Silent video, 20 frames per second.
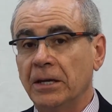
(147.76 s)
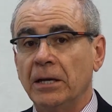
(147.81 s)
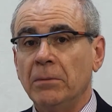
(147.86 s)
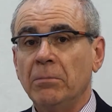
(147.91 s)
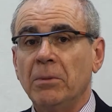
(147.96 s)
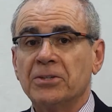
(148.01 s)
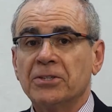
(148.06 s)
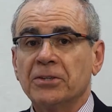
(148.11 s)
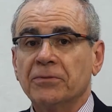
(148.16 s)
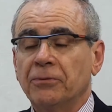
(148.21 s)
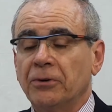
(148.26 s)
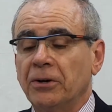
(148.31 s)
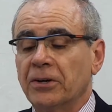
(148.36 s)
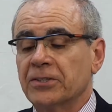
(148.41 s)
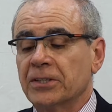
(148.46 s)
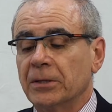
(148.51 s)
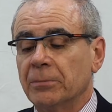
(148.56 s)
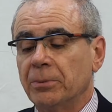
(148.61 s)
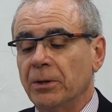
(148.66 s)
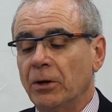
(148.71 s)
Imagine, for
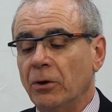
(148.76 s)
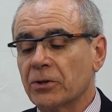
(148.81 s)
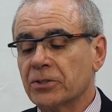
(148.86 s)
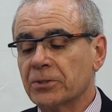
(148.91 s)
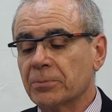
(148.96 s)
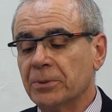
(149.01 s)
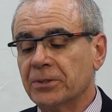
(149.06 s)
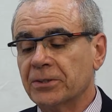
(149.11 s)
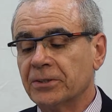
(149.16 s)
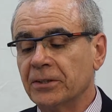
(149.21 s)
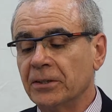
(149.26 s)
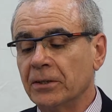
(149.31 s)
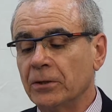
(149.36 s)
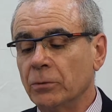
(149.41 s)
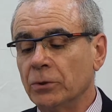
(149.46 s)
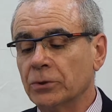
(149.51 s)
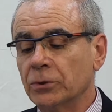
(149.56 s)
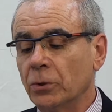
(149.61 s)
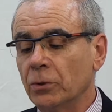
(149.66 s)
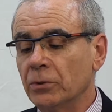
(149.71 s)
example, a
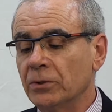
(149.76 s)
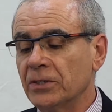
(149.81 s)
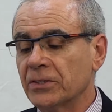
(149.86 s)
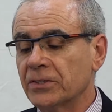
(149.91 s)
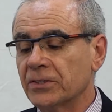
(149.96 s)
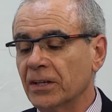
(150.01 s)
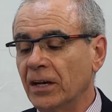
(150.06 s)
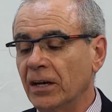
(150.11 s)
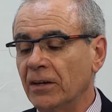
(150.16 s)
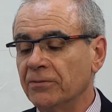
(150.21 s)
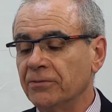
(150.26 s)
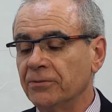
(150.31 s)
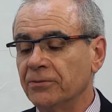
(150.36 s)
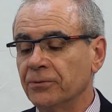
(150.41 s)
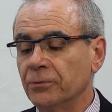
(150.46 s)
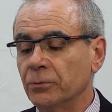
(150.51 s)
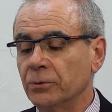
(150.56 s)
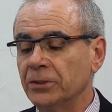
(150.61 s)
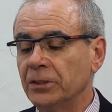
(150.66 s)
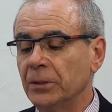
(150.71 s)
hospital with all the
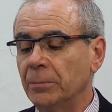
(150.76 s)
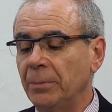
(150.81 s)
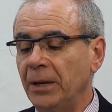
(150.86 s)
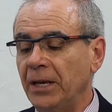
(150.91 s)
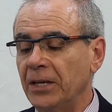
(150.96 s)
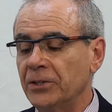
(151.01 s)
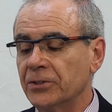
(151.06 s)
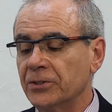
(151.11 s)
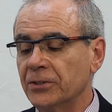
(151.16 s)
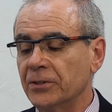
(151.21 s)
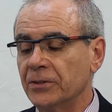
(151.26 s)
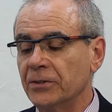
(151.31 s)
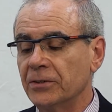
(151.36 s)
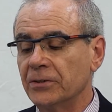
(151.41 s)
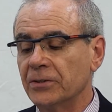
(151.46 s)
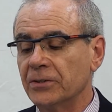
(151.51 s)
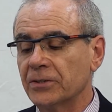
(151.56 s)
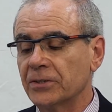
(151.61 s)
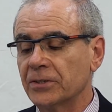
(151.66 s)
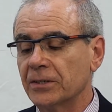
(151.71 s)
staff, with the
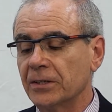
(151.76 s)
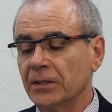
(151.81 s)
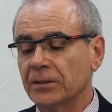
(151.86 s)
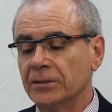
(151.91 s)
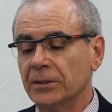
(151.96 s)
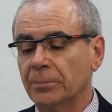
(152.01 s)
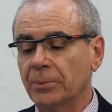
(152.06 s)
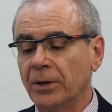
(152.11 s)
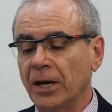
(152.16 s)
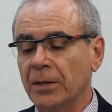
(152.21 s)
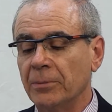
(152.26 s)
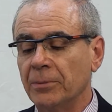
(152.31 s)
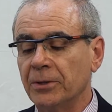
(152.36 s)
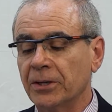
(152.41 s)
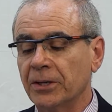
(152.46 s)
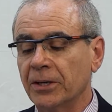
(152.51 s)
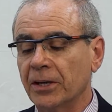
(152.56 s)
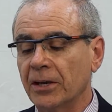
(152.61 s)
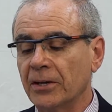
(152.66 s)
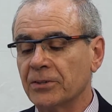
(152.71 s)
patients, the
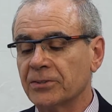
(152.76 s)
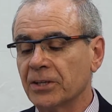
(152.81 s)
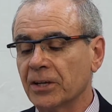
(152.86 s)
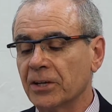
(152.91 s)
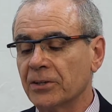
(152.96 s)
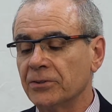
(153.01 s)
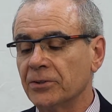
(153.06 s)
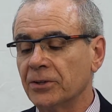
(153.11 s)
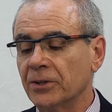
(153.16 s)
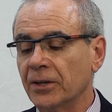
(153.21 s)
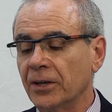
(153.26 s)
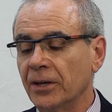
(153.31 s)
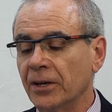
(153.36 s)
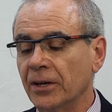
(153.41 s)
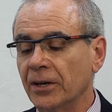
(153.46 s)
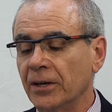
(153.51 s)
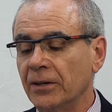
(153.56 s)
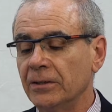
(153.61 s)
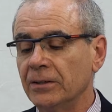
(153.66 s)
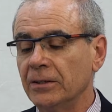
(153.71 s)
primary care, secondary
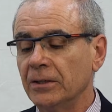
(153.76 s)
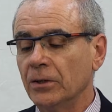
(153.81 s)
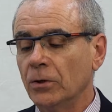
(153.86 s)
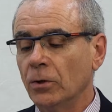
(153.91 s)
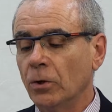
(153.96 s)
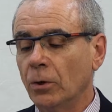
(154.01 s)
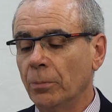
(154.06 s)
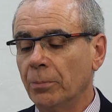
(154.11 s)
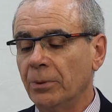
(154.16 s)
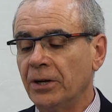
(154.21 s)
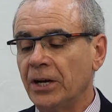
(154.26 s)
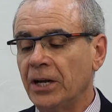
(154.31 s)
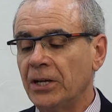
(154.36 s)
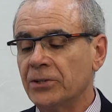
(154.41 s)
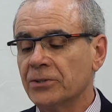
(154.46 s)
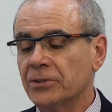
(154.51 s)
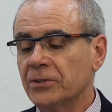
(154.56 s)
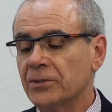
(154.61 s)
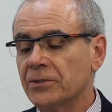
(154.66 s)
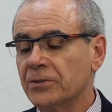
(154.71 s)
care,
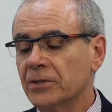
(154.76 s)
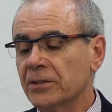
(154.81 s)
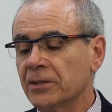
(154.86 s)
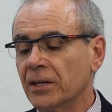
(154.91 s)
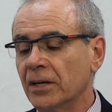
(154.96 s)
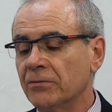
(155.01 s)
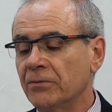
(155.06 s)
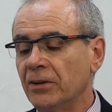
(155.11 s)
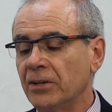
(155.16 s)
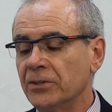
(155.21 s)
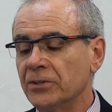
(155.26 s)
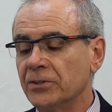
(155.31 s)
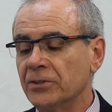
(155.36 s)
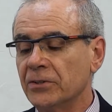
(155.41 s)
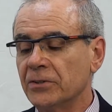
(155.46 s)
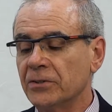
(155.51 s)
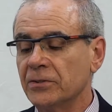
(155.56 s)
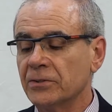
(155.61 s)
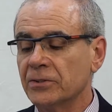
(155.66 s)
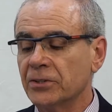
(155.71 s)
operations,
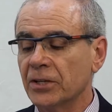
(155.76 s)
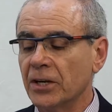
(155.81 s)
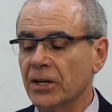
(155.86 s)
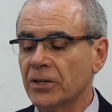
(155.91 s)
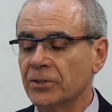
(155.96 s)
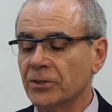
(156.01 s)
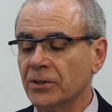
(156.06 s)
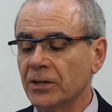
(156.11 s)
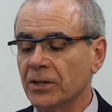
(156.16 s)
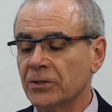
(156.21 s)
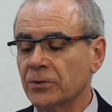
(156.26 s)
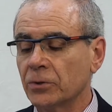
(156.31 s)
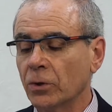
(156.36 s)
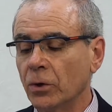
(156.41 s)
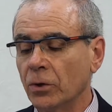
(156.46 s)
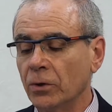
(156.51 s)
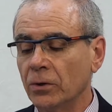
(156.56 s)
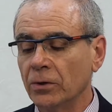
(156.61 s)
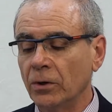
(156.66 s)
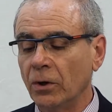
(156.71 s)
interventions, surgeries,
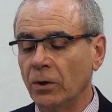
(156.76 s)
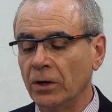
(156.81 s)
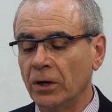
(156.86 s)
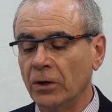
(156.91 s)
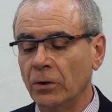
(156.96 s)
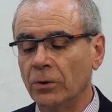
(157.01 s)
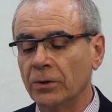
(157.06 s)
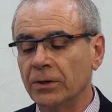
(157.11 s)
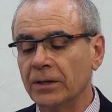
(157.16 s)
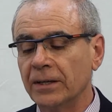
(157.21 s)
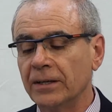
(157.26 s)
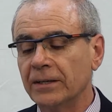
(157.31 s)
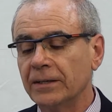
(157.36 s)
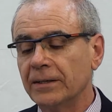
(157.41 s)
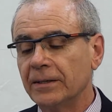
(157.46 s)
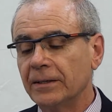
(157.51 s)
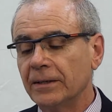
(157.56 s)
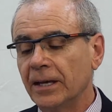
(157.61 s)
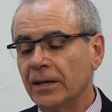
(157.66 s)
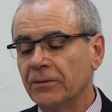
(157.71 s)
all along
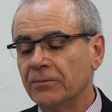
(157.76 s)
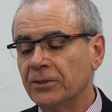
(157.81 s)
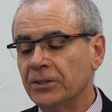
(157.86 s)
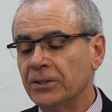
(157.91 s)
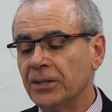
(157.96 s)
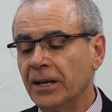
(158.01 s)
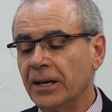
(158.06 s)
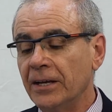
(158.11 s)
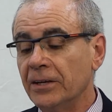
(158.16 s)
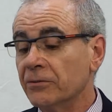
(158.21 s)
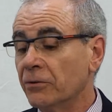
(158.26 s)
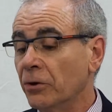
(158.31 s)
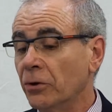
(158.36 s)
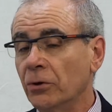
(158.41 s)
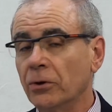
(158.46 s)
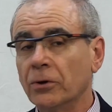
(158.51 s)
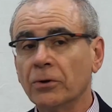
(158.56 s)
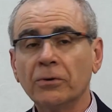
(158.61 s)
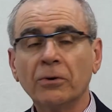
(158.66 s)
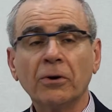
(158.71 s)
every day,
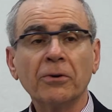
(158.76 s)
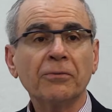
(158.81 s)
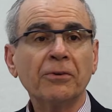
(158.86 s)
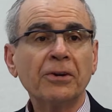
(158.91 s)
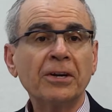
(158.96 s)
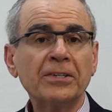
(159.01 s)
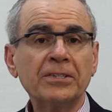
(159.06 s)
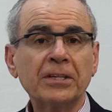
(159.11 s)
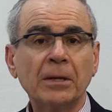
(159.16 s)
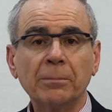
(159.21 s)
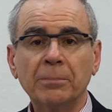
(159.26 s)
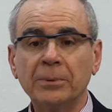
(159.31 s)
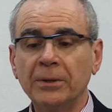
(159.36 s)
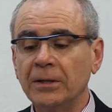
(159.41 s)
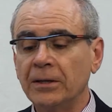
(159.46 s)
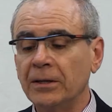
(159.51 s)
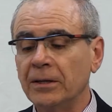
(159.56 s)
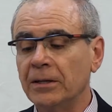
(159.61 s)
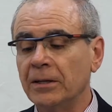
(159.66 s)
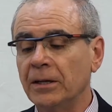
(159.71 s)
or for
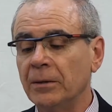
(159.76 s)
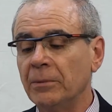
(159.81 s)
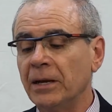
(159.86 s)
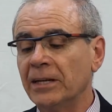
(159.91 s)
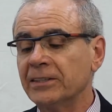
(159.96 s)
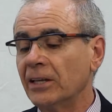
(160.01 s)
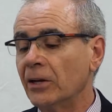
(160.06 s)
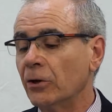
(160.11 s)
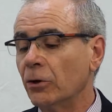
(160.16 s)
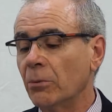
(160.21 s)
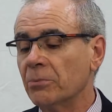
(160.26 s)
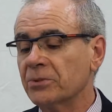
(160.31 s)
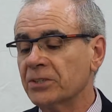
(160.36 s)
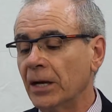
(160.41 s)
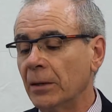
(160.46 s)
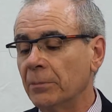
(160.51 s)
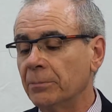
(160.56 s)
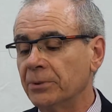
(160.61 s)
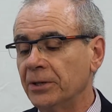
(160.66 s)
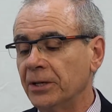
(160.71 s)
example, a telecoms
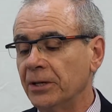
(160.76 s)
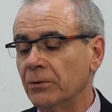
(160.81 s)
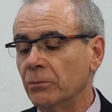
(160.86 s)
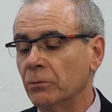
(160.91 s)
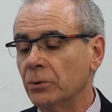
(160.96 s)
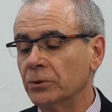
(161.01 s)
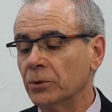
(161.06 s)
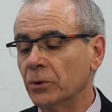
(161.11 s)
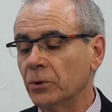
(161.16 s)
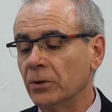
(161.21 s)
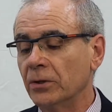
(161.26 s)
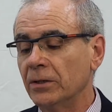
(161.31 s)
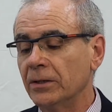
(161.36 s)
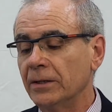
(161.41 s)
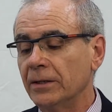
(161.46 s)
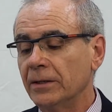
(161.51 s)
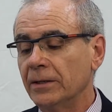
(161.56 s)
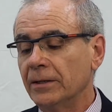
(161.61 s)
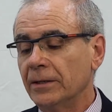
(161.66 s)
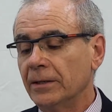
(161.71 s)
company with all
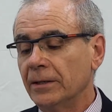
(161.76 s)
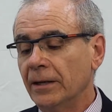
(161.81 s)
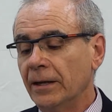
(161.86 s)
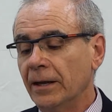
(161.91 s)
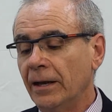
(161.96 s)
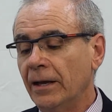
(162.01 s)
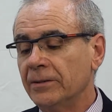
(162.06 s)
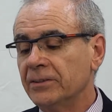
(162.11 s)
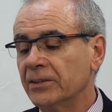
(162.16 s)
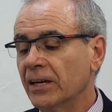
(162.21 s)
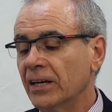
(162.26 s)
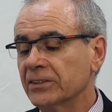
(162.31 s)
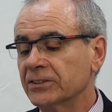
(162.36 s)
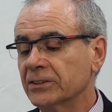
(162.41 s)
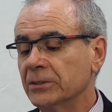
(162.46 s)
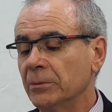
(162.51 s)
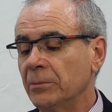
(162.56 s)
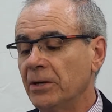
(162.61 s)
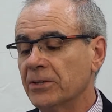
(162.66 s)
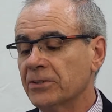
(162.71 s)
the
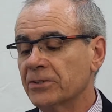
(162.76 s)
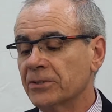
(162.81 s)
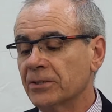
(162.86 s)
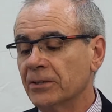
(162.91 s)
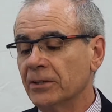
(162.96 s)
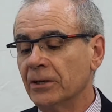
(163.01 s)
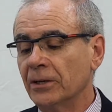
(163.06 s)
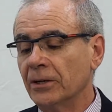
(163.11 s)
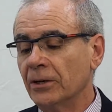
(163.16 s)
customers